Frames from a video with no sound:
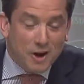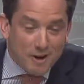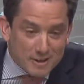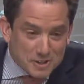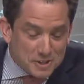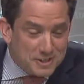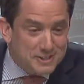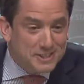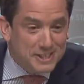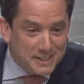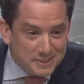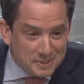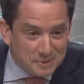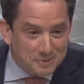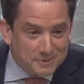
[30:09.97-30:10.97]
talks but...
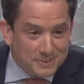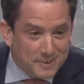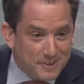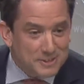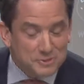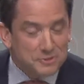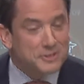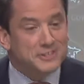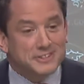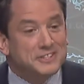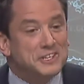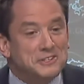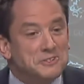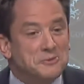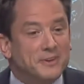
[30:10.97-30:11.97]
continue. Talks are
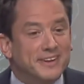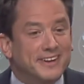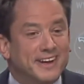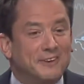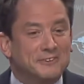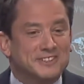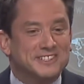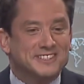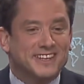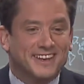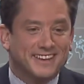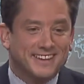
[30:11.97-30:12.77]
continuing, I would say.